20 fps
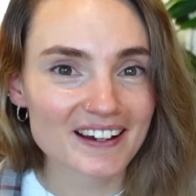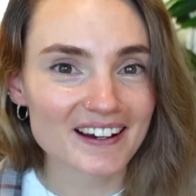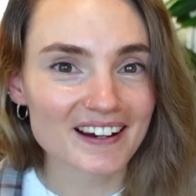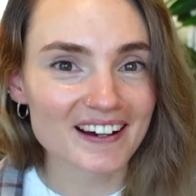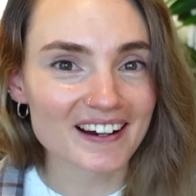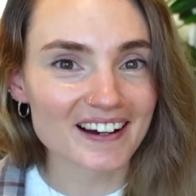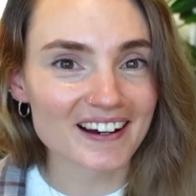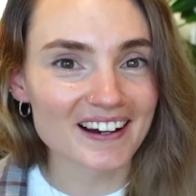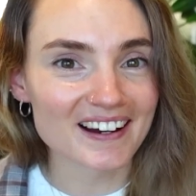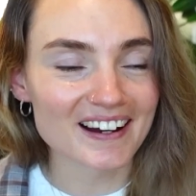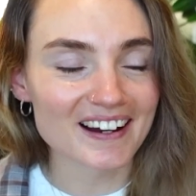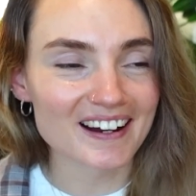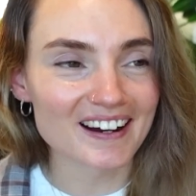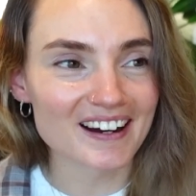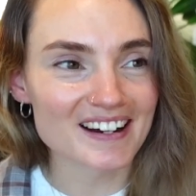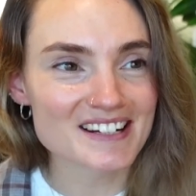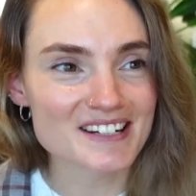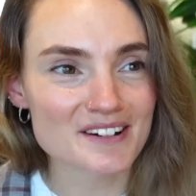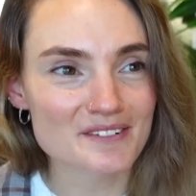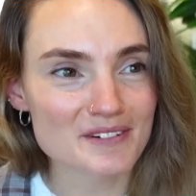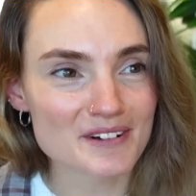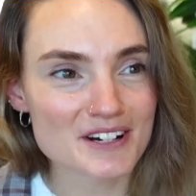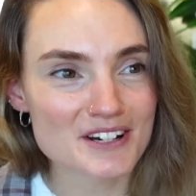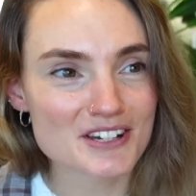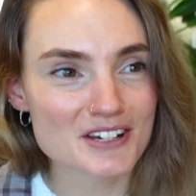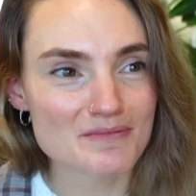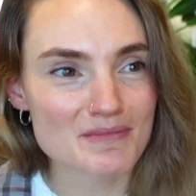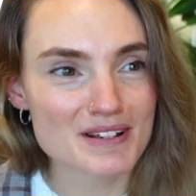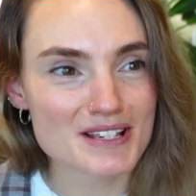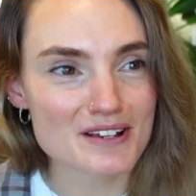I don't want to
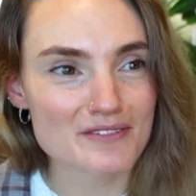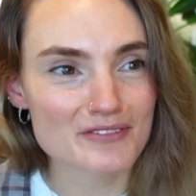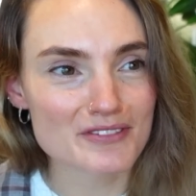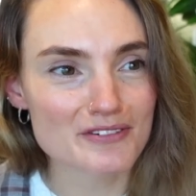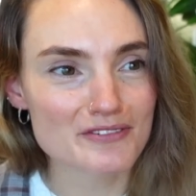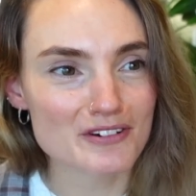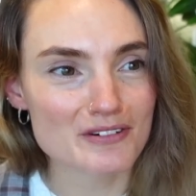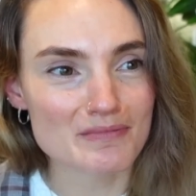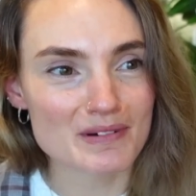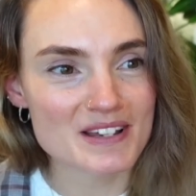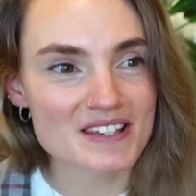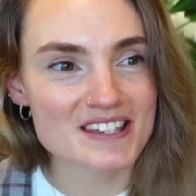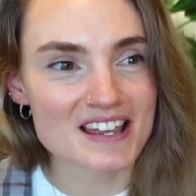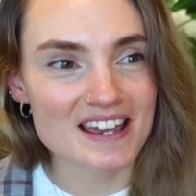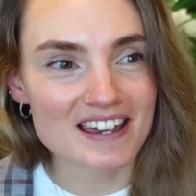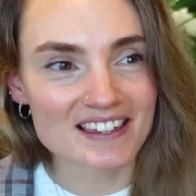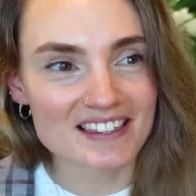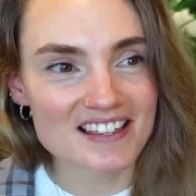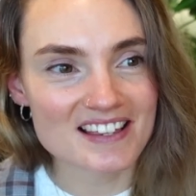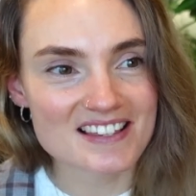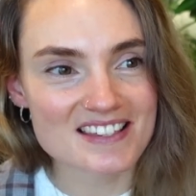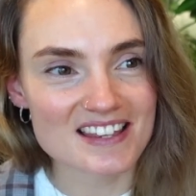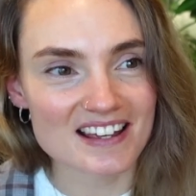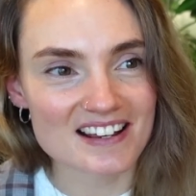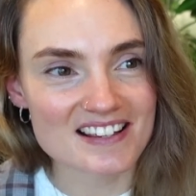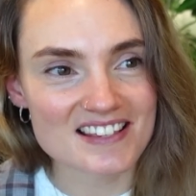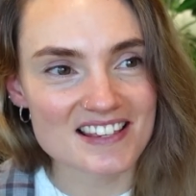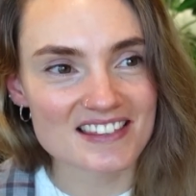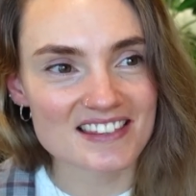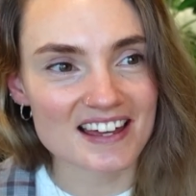shoot myself in the foot by saying these
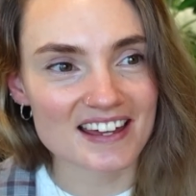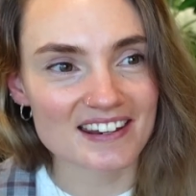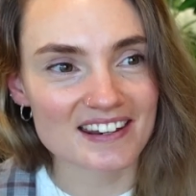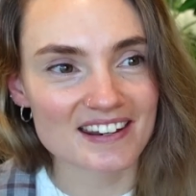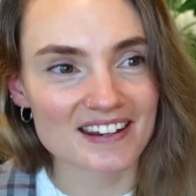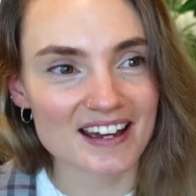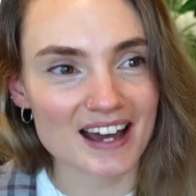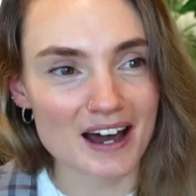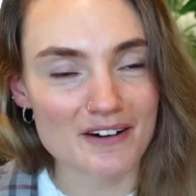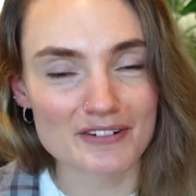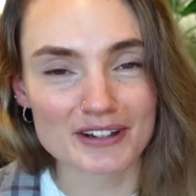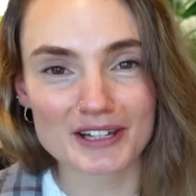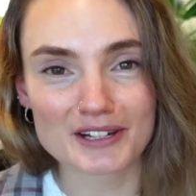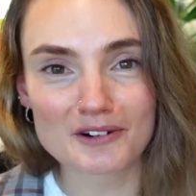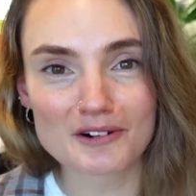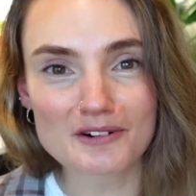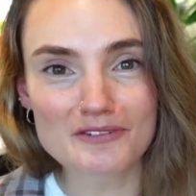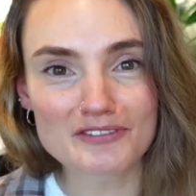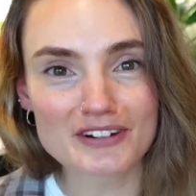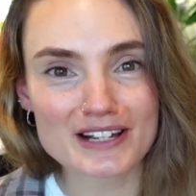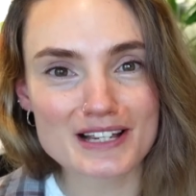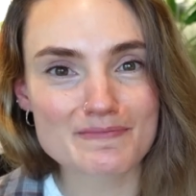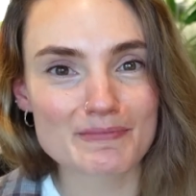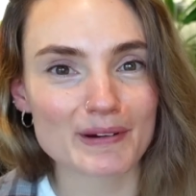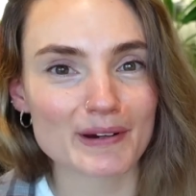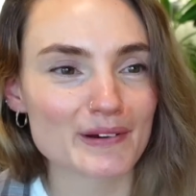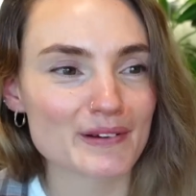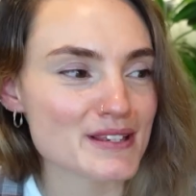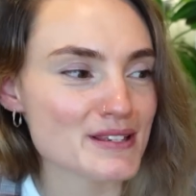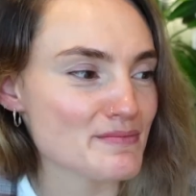things and then having an awful
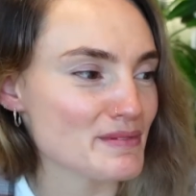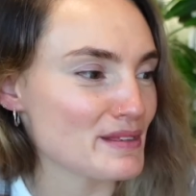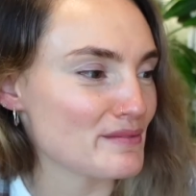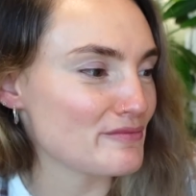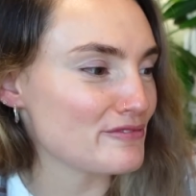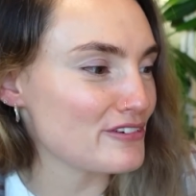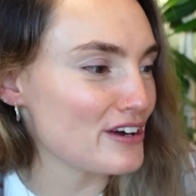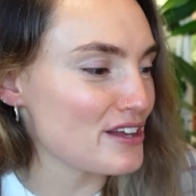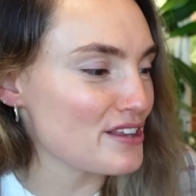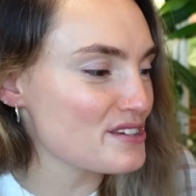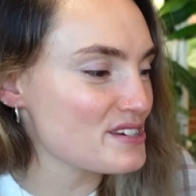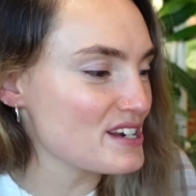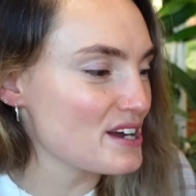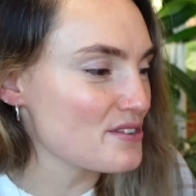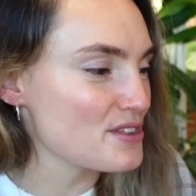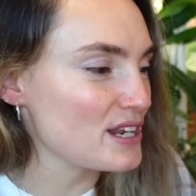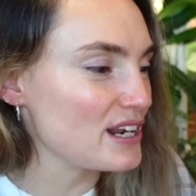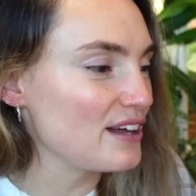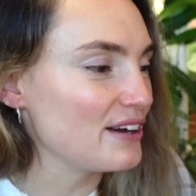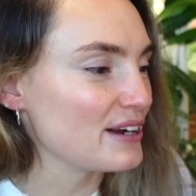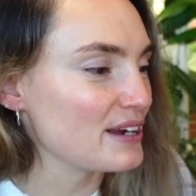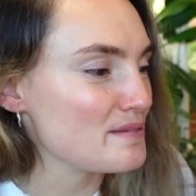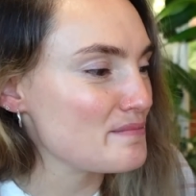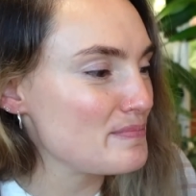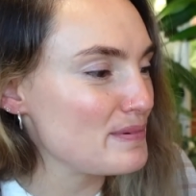experience with them further down the line,